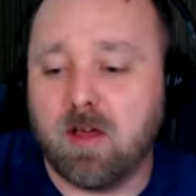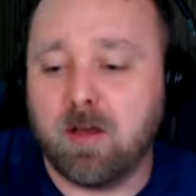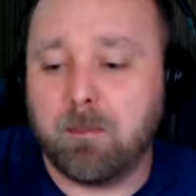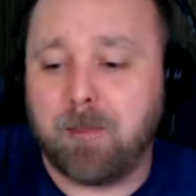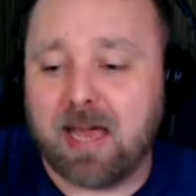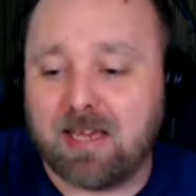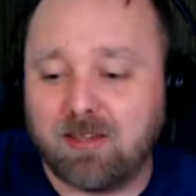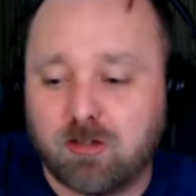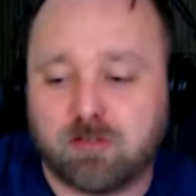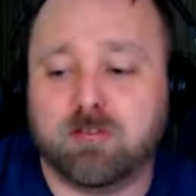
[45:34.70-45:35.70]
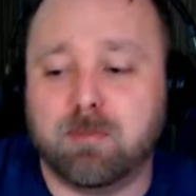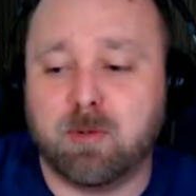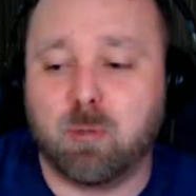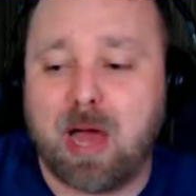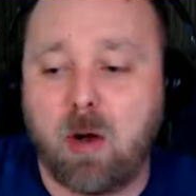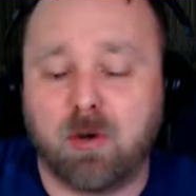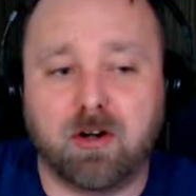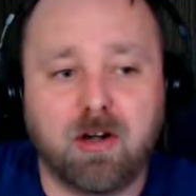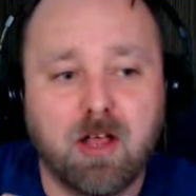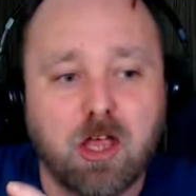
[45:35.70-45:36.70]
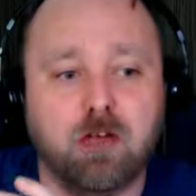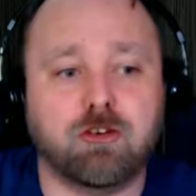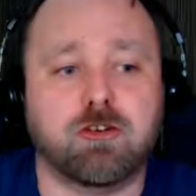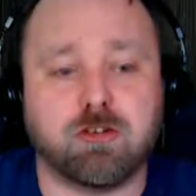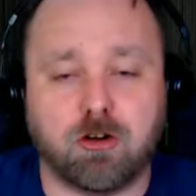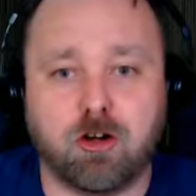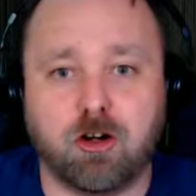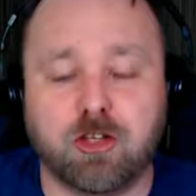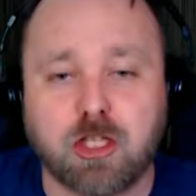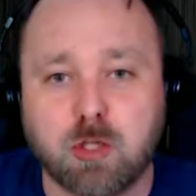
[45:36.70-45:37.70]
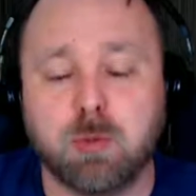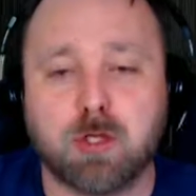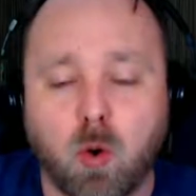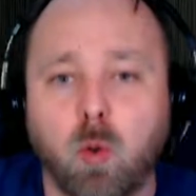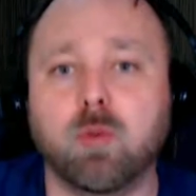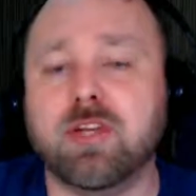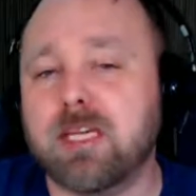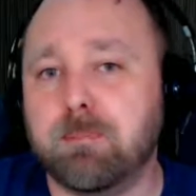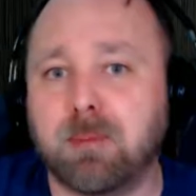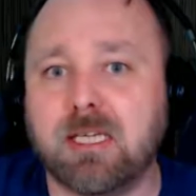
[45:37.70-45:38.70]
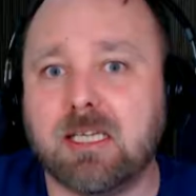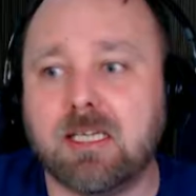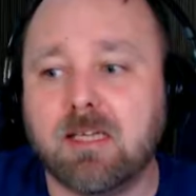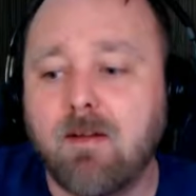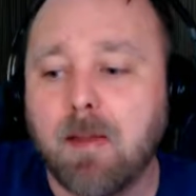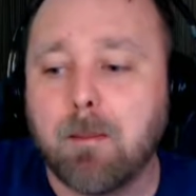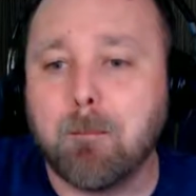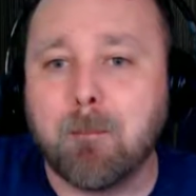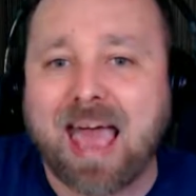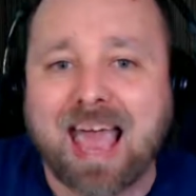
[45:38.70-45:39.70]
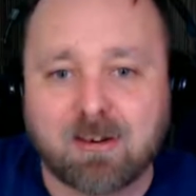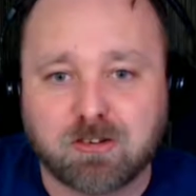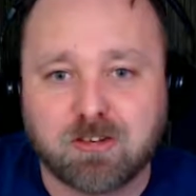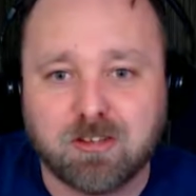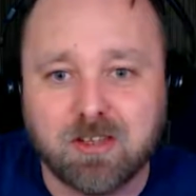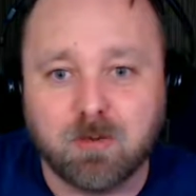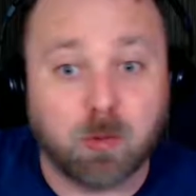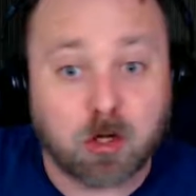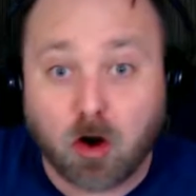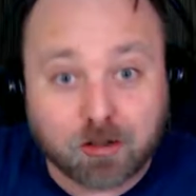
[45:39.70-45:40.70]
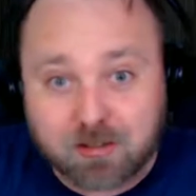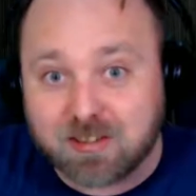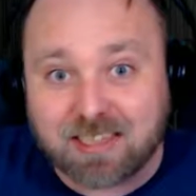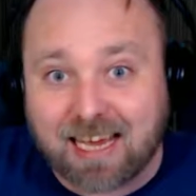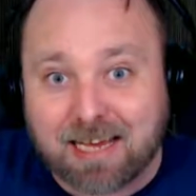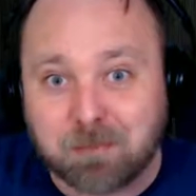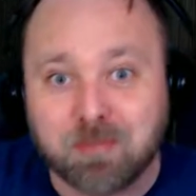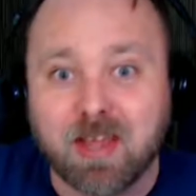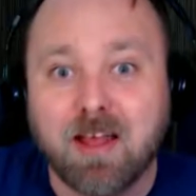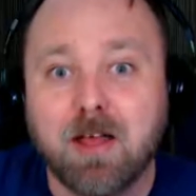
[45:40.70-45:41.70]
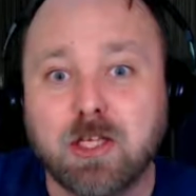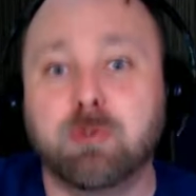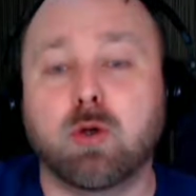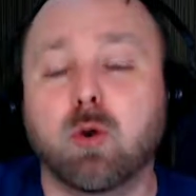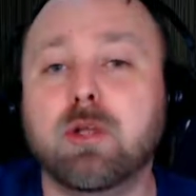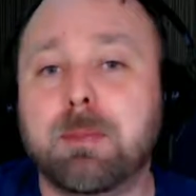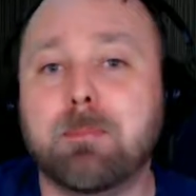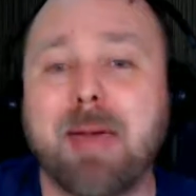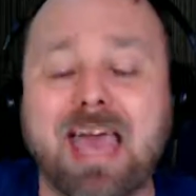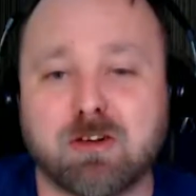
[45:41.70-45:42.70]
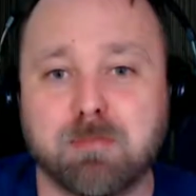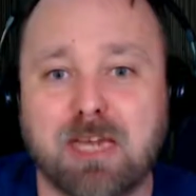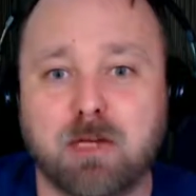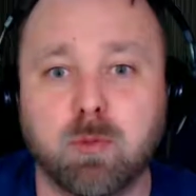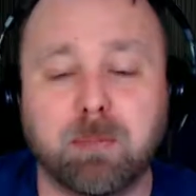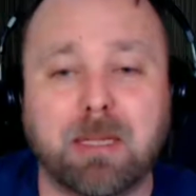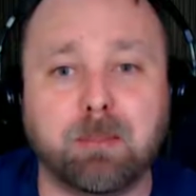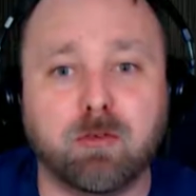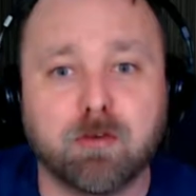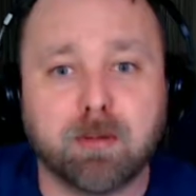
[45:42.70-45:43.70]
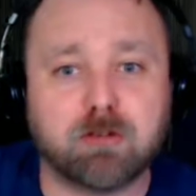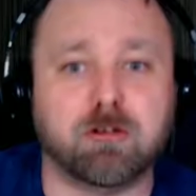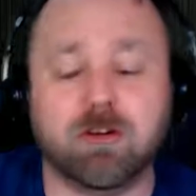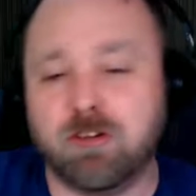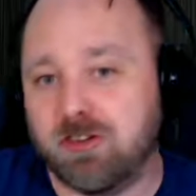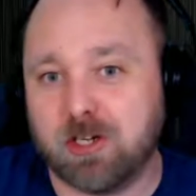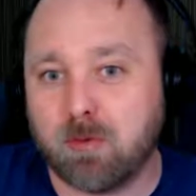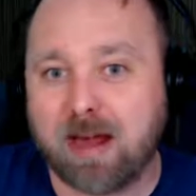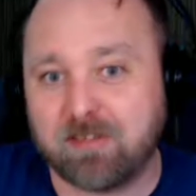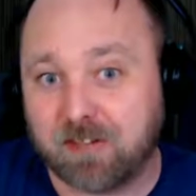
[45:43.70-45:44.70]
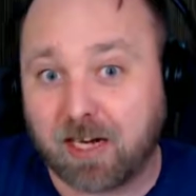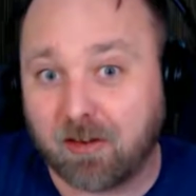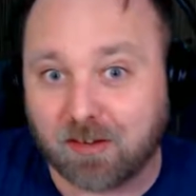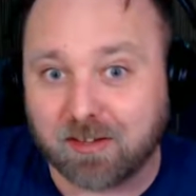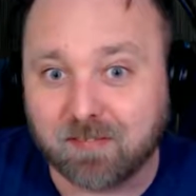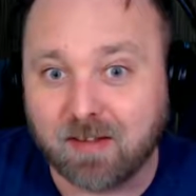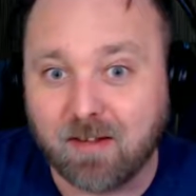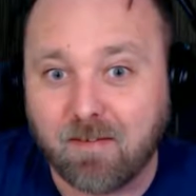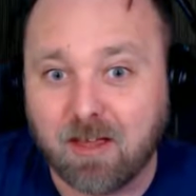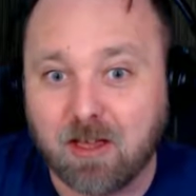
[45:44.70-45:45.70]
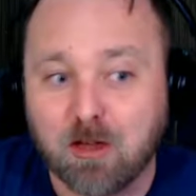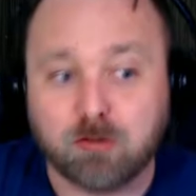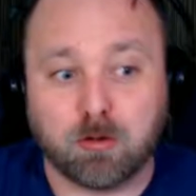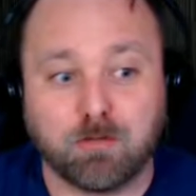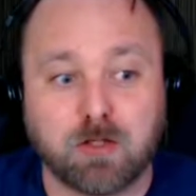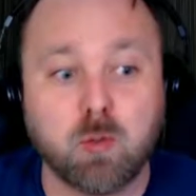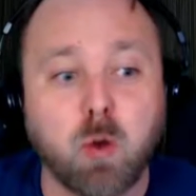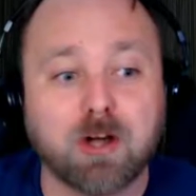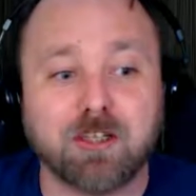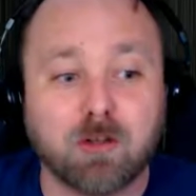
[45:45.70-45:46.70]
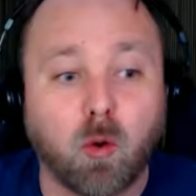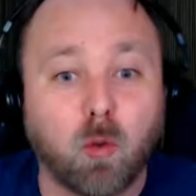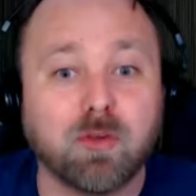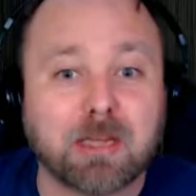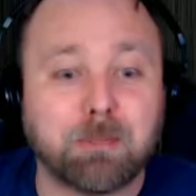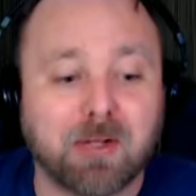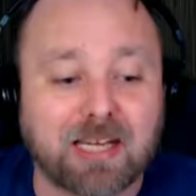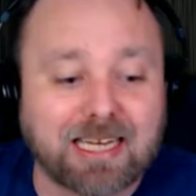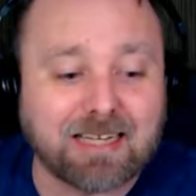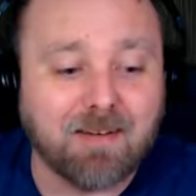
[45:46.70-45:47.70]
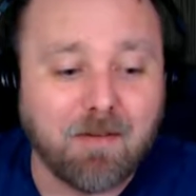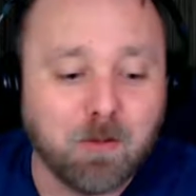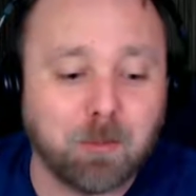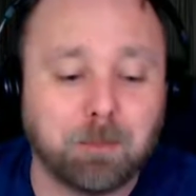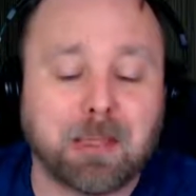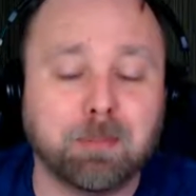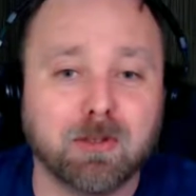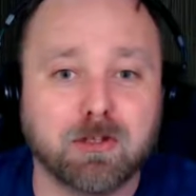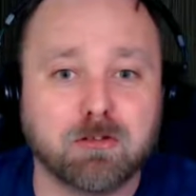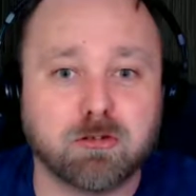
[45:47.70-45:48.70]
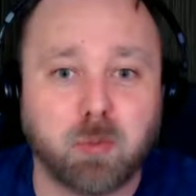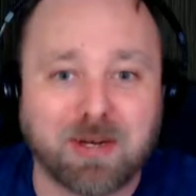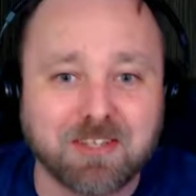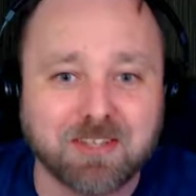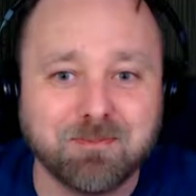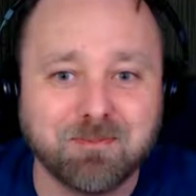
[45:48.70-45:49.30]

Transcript: by just from the router, ensure that you would only be matched, regardless of the game, you would only be match made with people from a certain geographic area. So if you wanted to only play with people in Swindon,